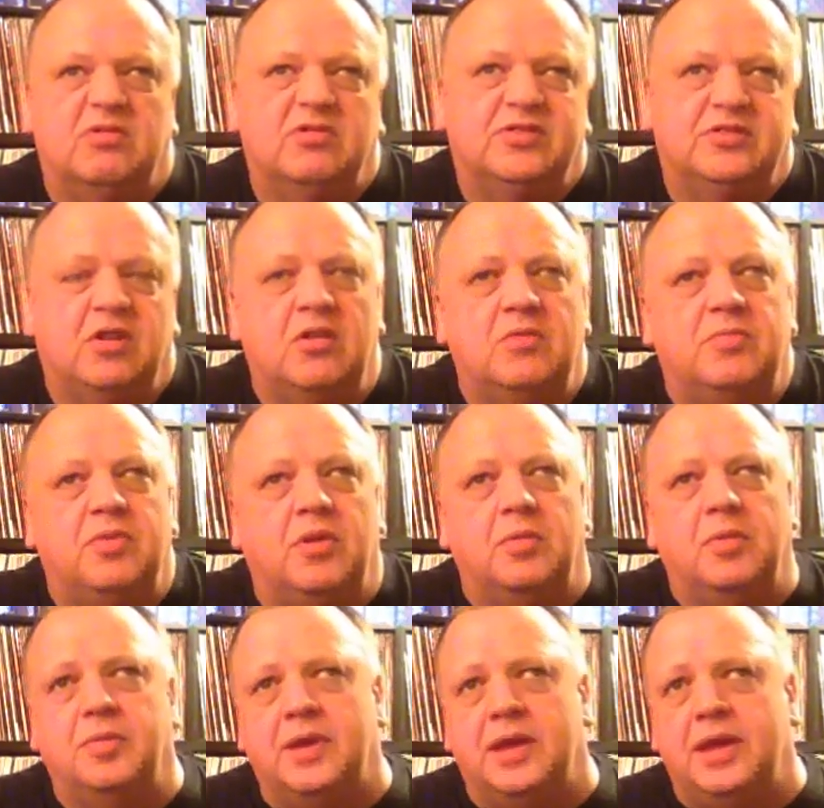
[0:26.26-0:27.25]
Starting
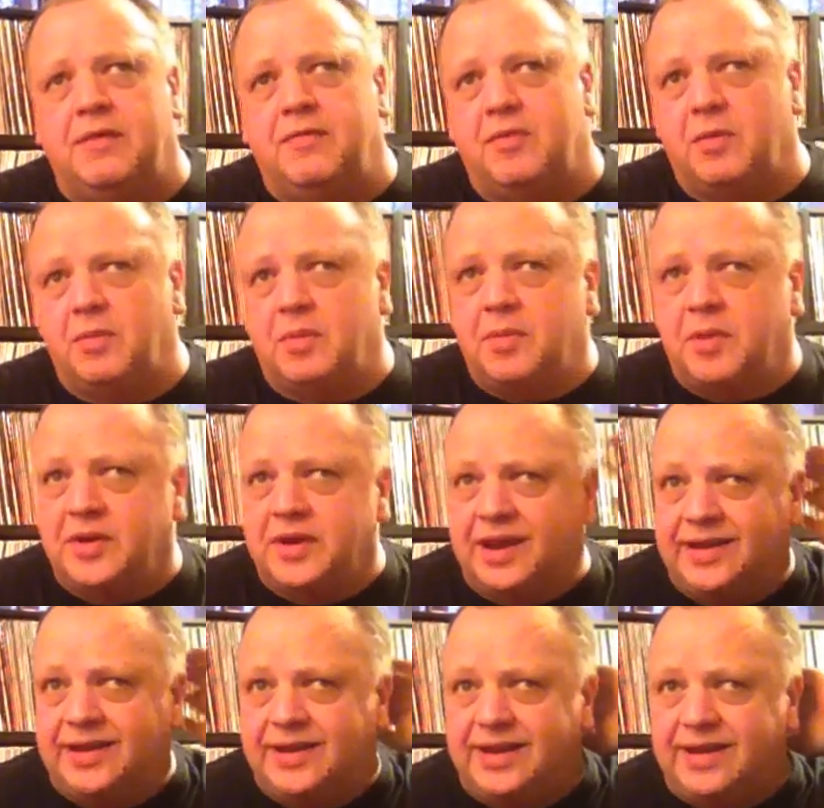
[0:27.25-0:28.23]
probably from about
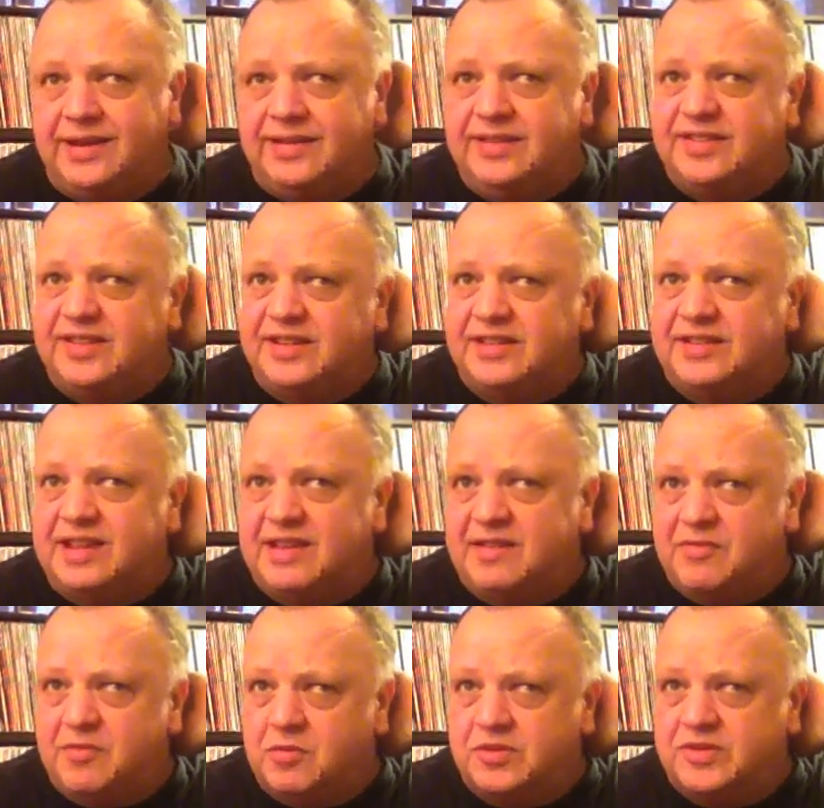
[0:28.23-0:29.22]

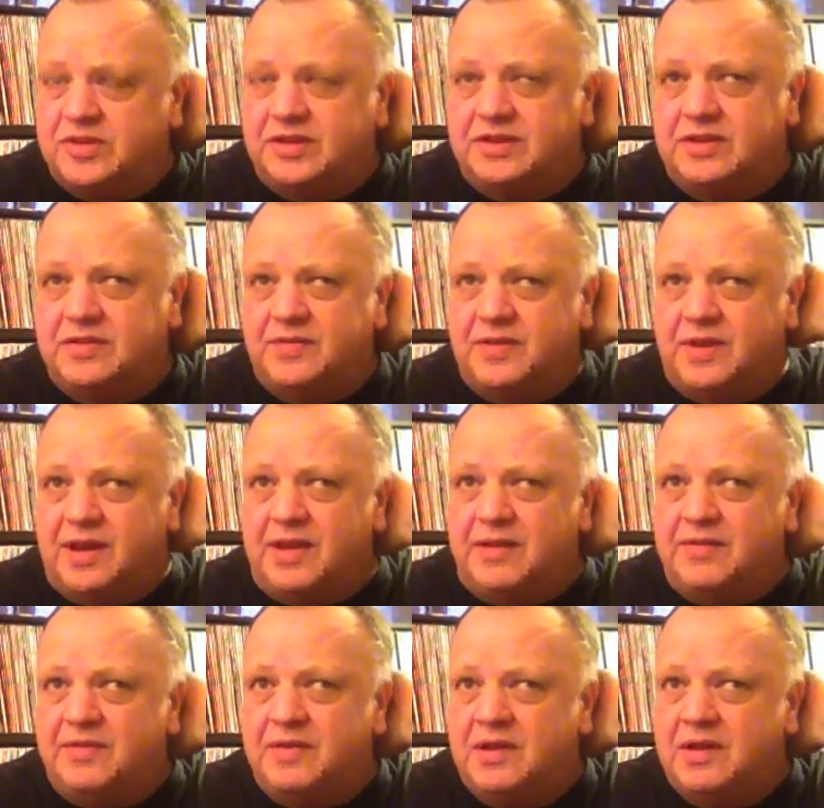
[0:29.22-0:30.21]
1964,
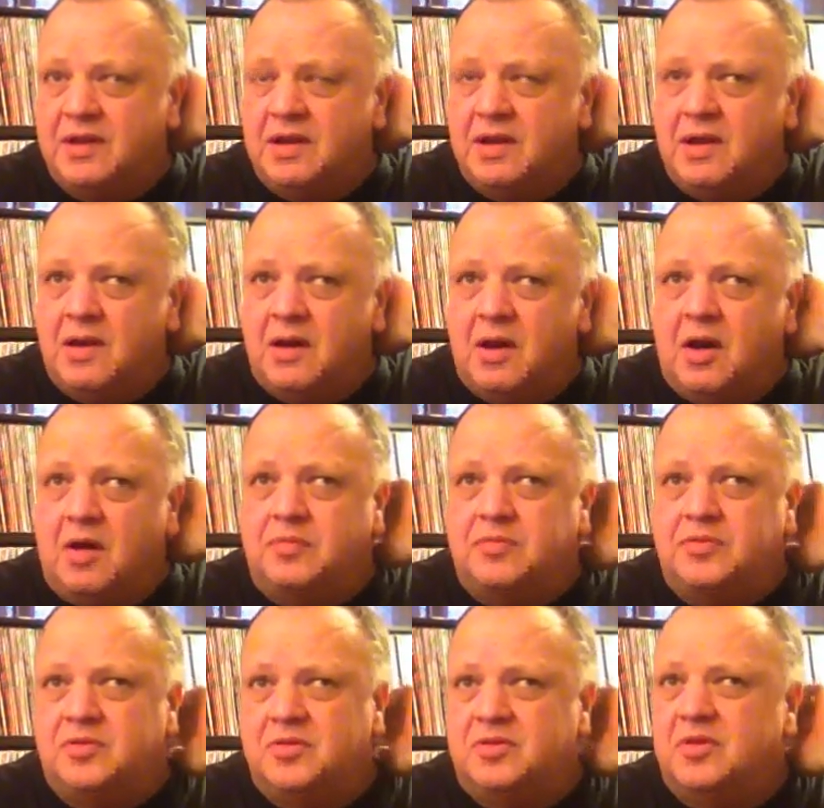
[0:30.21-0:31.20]
65.
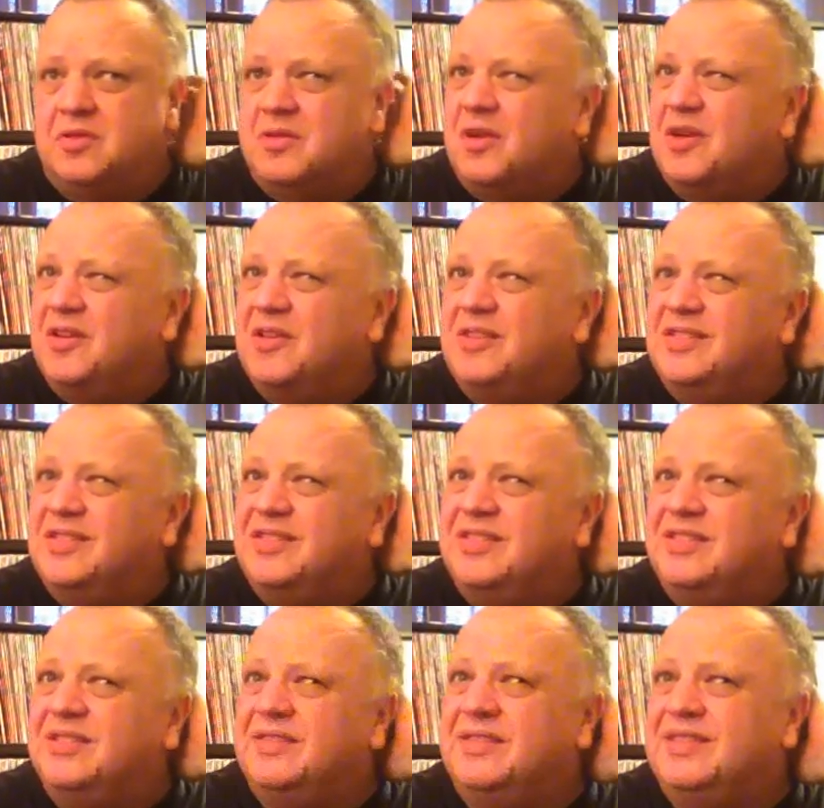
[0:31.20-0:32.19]
Up to around
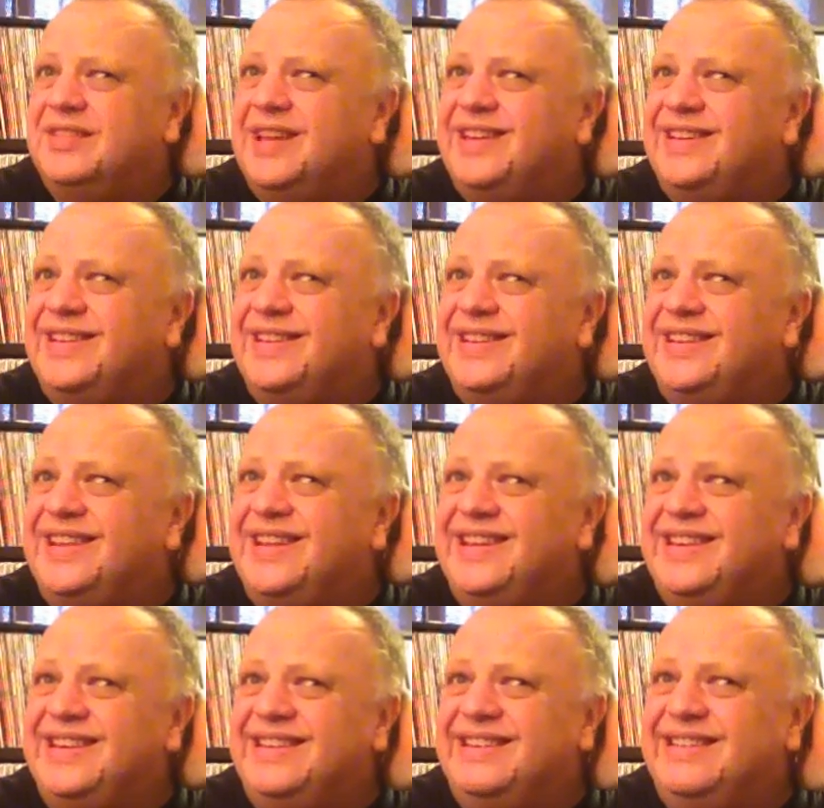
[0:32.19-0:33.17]

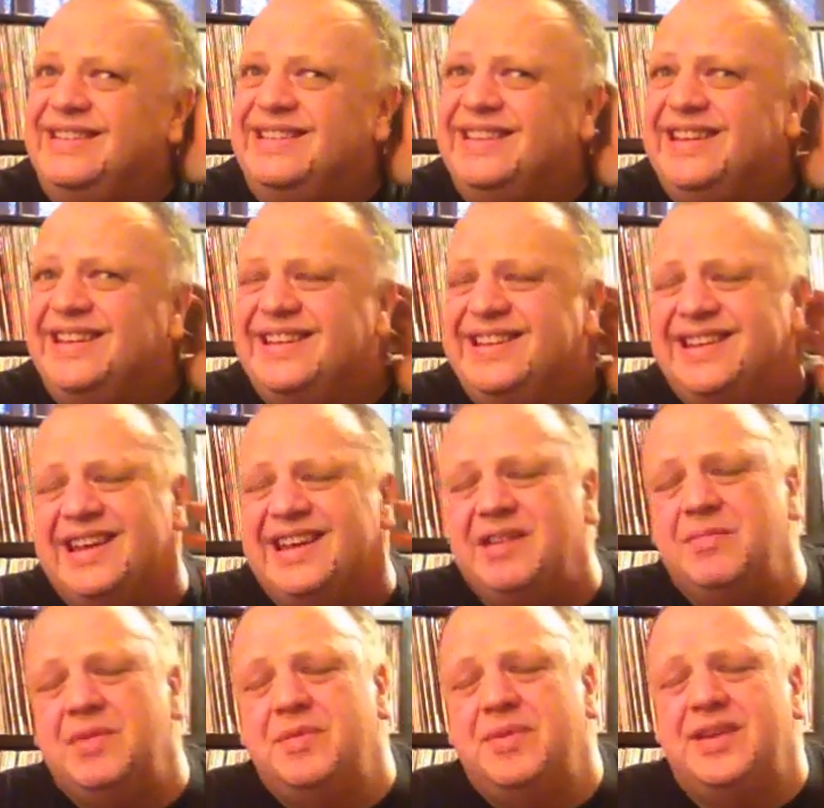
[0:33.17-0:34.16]

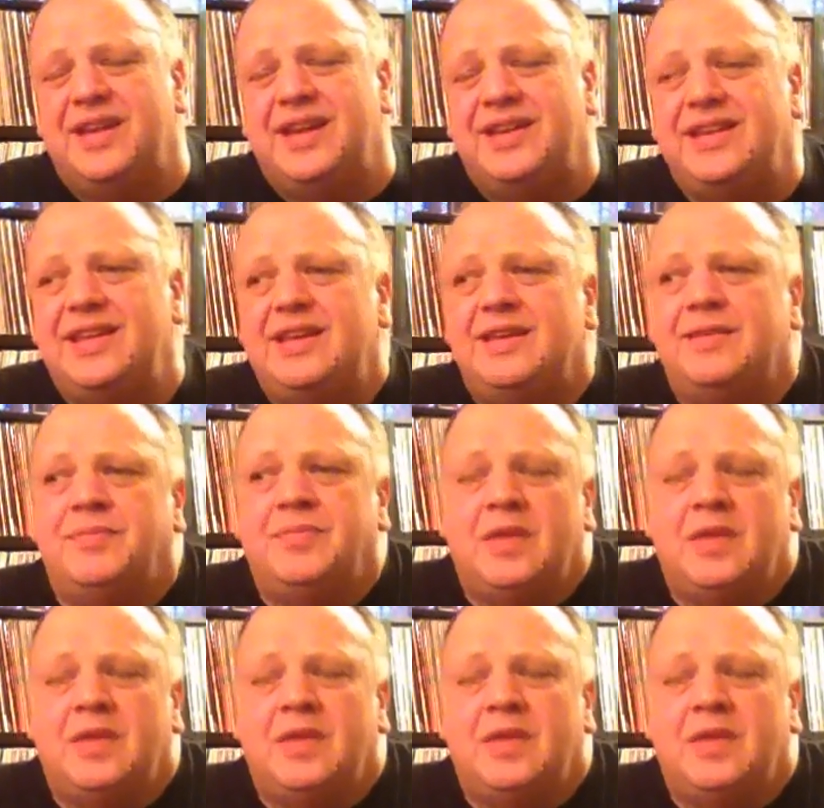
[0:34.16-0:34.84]
1989, maybe 90.